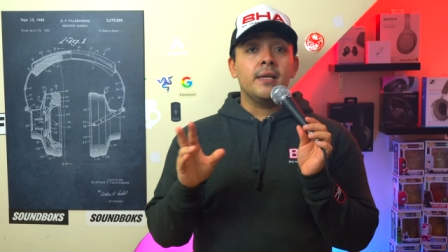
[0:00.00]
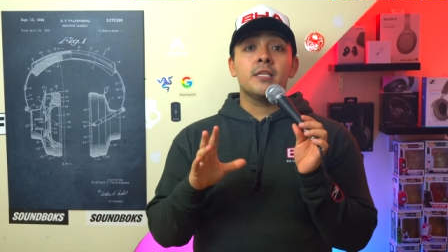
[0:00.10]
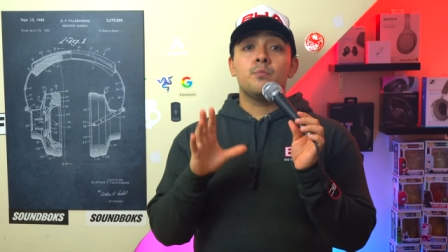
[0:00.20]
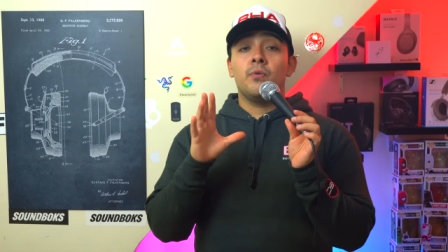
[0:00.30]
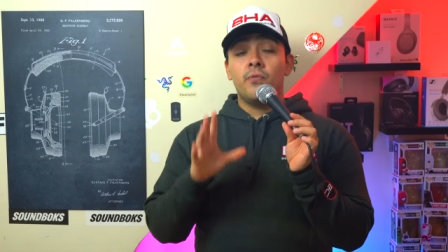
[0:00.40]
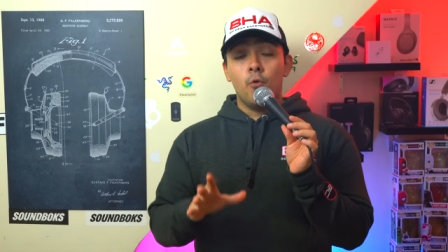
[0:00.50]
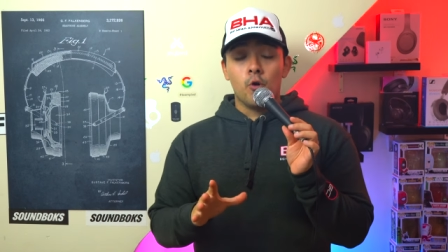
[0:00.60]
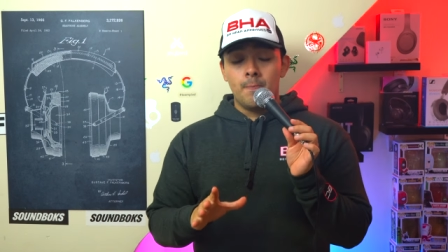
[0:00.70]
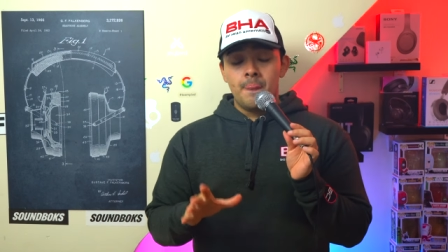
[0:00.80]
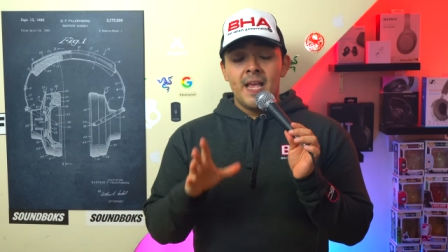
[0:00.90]
Because
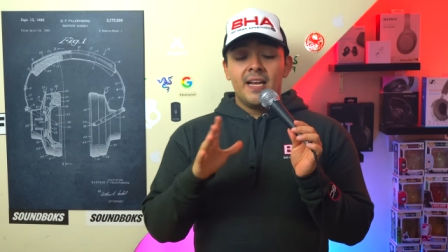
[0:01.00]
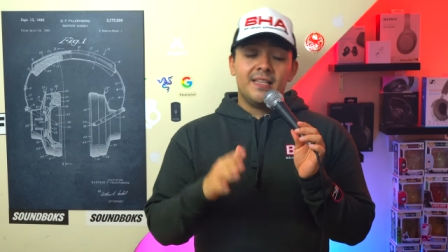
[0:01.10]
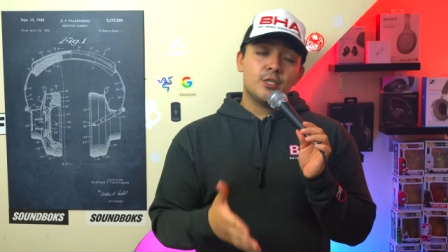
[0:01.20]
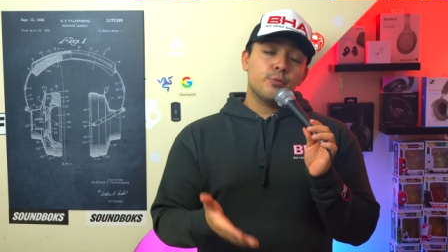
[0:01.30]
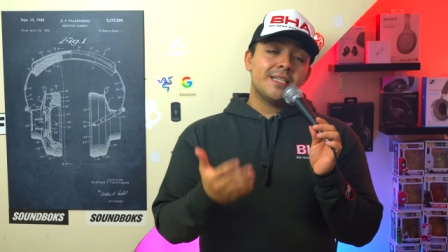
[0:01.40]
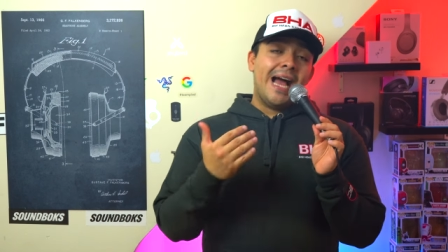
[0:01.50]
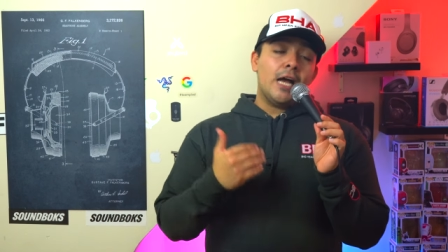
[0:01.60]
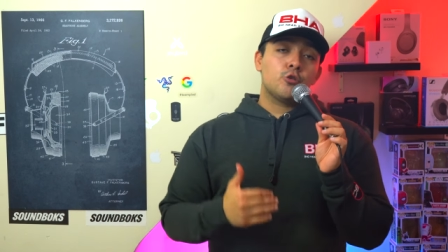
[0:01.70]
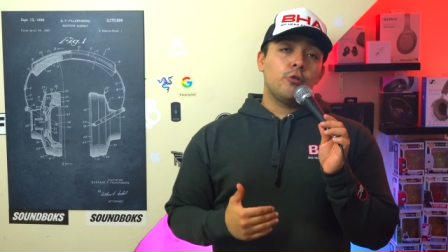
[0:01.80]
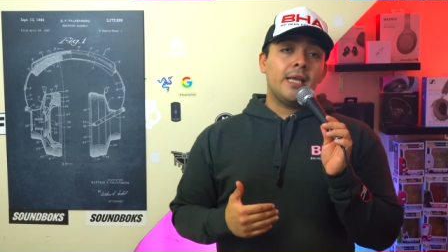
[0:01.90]
before, this was
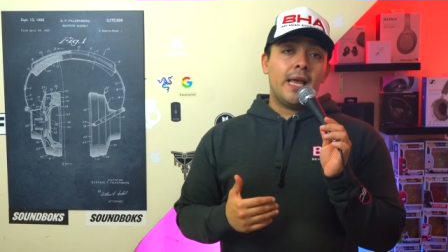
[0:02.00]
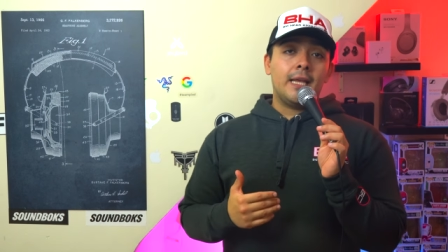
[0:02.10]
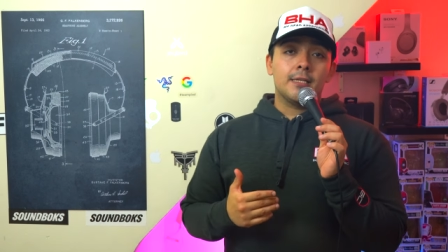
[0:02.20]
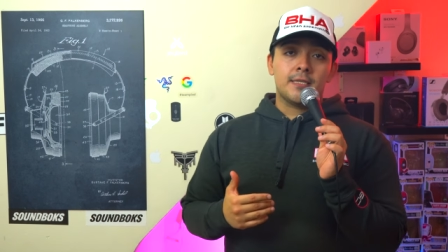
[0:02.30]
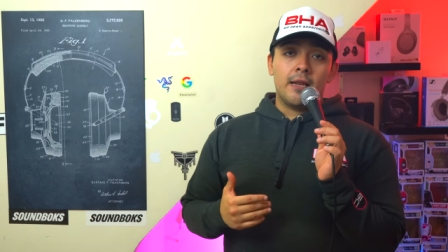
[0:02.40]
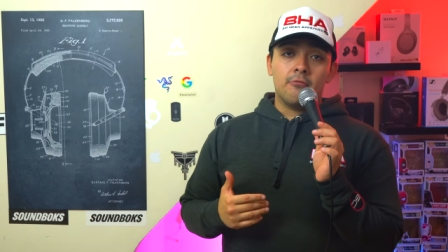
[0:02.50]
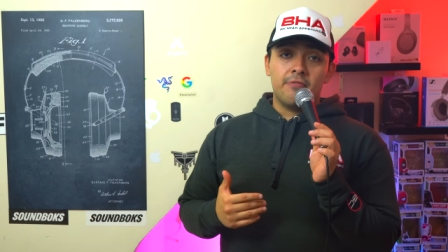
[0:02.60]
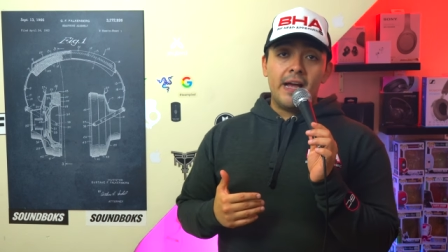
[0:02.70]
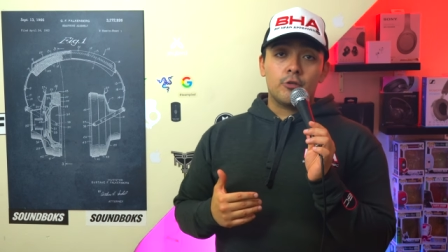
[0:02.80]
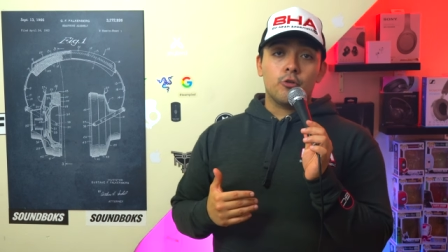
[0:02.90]
actually a deciding
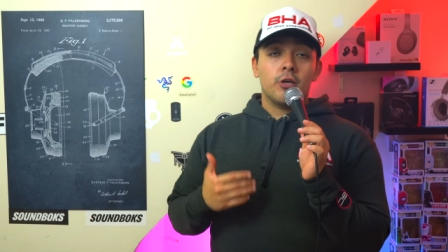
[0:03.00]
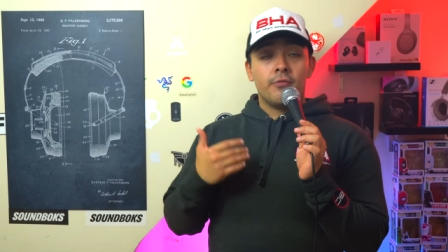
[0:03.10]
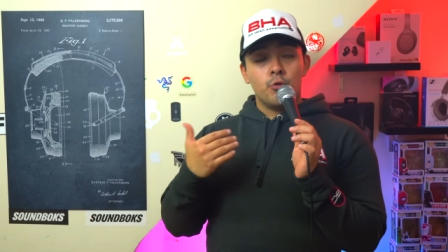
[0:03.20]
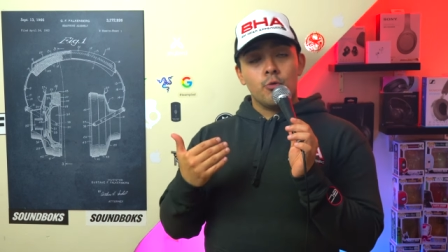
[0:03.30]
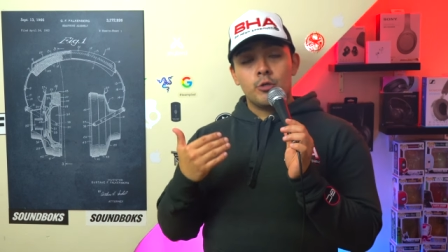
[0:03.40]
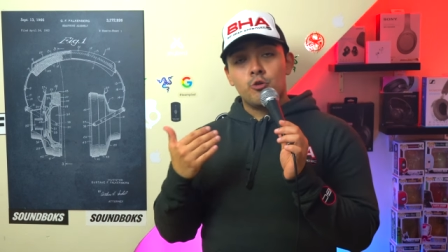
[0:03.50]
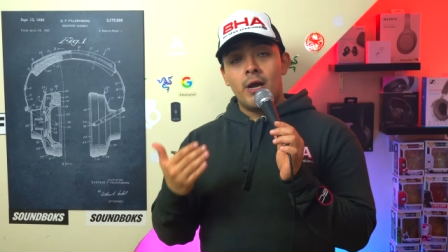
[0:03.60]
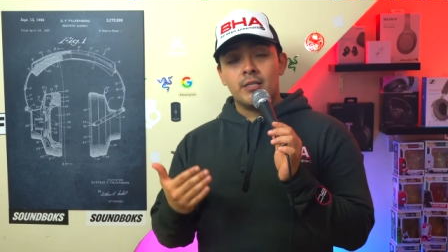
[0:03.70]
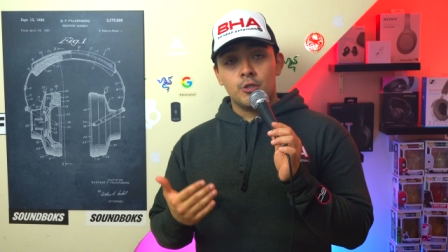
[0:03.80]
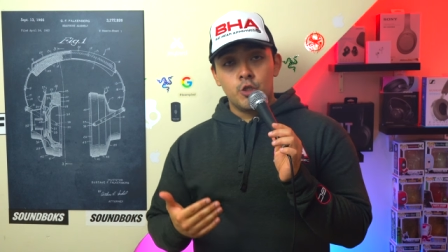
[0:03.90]
factor if you were
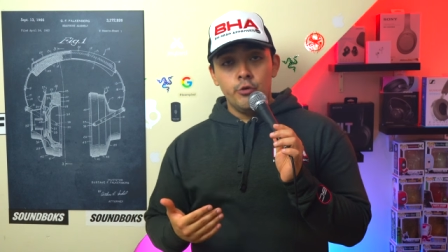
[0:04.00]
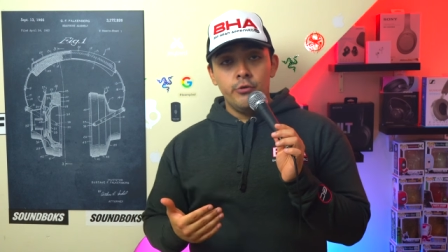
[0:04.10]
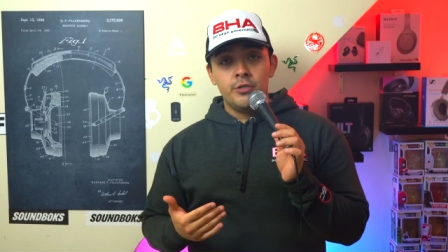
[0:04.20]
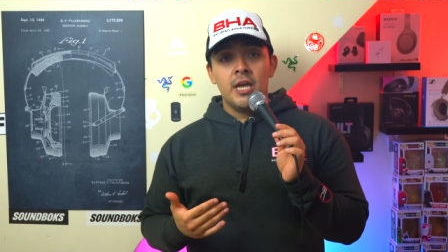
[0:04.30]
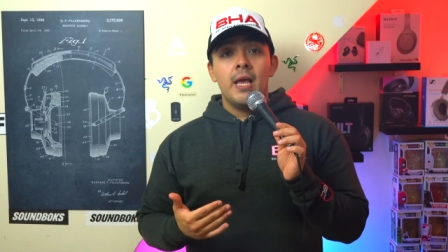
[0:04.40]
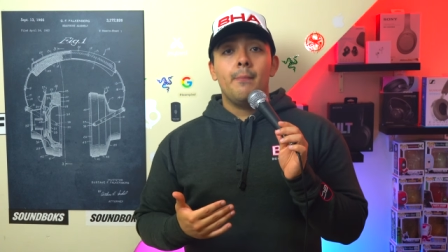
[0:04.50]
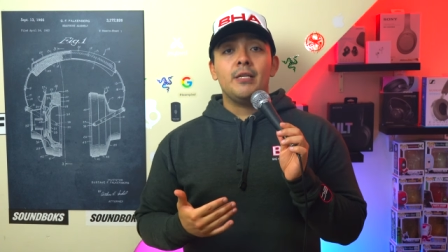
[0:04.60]
trying to choose